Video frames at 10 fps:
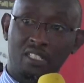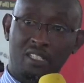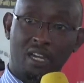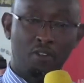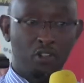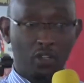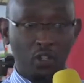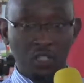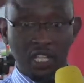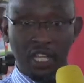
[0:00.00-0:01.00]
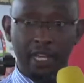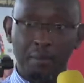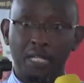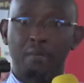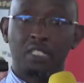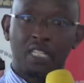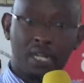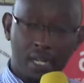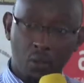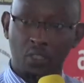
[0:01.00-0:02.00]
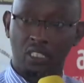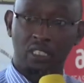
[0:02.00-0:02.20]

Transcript: I've only lost hair, but I'm still around.